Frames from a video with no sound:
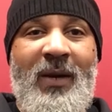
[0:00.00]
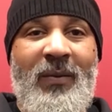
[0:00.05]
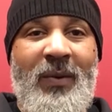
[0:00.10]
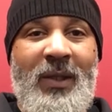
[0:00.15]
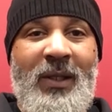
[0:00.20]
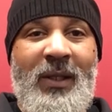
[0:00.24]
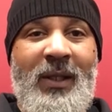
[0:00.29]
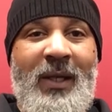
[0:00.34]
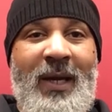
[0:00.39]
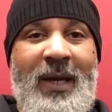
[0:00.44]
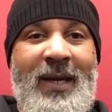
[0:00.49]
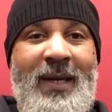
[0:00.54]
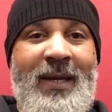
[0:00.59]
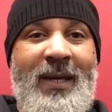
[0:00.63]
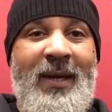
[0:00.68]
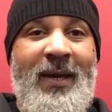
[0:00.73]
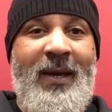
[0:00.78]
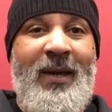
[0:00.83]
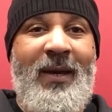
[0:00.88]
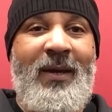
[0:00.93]
I really
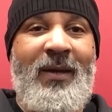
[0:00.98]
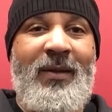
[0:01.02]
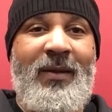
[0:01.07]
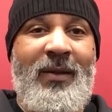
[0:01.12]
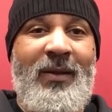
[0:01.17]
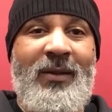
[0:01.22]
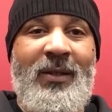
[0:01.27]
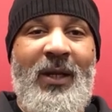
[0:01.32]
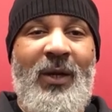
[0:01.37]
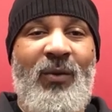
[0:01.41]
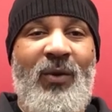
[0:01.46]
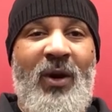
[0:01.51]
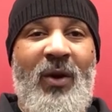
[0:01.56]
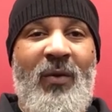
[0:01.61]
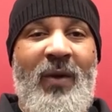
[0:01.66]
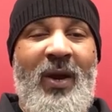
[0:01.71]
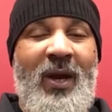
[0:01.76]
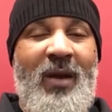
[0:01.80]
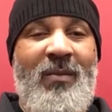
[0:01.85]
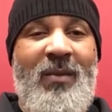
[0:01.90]
like, things that I want to
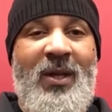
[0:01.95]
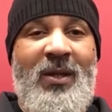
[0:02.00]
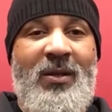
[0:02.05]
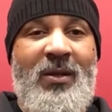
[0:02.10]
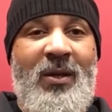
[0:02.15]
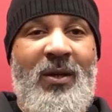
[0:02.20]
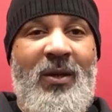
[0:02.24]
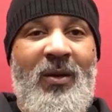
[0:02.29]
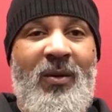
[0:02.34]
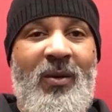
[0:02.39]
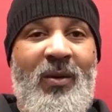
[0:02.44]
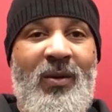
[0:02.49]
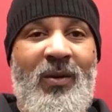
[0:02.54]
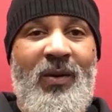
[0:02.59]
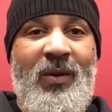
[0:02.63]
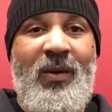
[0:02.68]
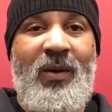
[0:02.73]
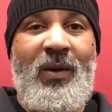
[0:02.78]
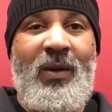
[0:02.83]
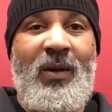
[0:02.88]
recommend to you.
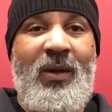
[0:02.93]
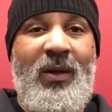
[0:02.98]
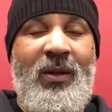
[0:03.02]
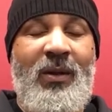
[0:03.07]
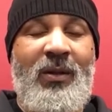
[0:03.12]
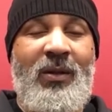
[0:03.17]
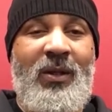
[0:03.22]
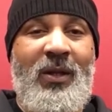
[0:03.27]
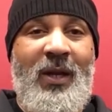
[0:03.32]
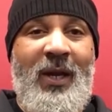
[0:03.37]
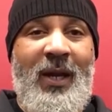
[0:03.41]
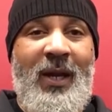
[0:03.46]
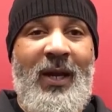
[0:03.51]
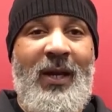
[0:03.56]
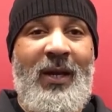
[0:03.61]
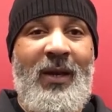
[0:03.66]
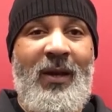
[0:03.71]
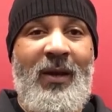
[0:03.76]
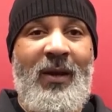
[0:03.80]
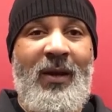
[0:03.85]

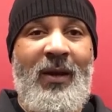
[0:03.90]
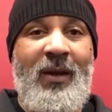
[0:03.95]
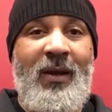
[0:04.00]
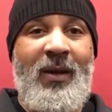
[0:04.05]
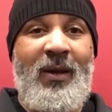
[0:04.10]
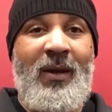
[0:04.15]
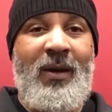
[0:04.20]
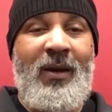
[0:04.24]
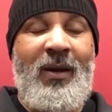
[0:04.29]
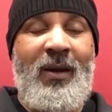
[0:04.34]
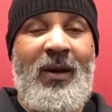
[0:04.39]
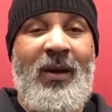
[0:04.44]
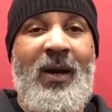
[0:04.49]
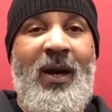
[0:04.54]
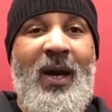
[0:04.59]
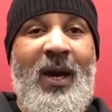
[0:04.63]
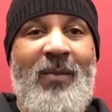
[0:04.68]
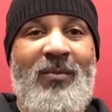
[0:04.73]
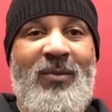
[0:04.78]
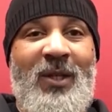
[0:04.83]
Today,
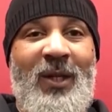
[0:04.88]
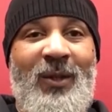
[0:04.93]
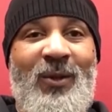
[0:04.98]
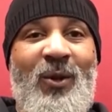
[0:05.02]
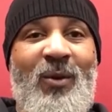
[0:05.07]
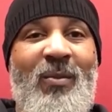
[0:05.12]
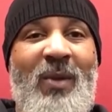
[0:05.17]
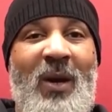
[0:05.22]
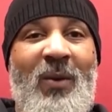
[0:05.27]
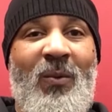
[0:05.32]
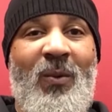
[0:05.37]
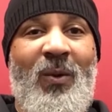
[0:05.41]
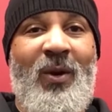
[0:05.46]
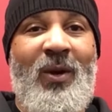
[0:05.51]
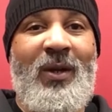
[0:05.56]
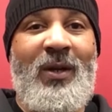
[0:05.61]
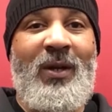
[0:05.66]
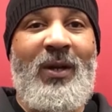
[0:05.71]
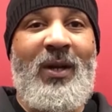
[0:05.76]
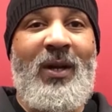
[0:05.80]
I'm telling you about
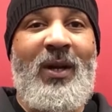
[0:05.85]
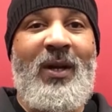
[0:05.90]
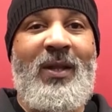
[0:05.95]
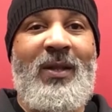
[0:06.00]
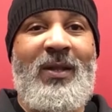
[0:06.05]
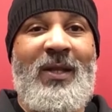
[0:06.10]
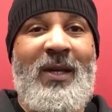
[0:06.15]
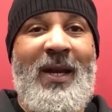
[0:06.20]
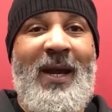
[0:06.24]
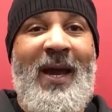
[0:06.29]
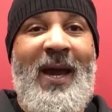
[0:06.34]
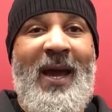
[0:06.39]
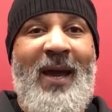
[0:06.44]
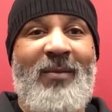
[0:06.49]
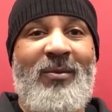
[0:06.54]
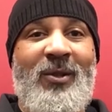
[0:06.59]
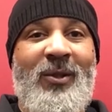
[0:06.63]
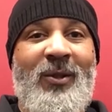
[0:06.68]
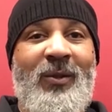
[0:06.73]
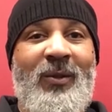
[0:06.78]
one that I
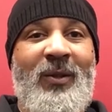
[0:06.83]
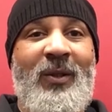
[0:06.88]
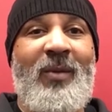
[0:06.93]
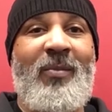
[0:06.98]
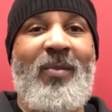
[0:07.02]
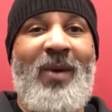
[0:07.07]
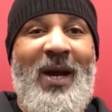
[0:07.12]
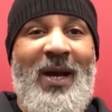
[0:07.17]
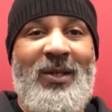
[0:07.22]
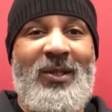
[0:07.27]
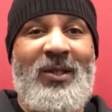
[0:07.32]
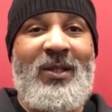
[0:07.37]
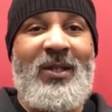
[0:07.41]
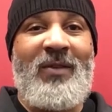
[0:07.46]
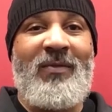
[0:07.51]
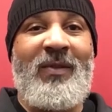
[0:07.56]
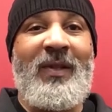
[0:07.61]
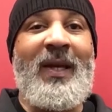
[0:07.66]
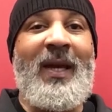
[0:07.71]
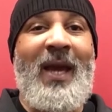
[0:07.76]
absolutely
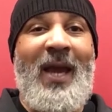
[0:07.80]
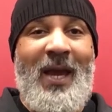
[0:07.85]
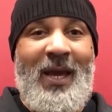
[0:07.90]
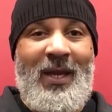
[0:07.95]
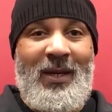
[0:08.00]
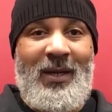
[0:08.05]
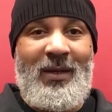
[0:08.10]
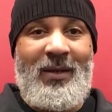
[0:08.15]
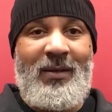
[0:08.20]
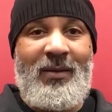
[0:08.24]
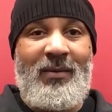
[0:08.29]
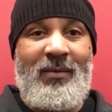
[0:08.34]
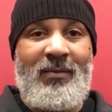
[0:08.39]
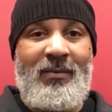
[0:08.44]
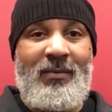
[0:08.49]
positively hated.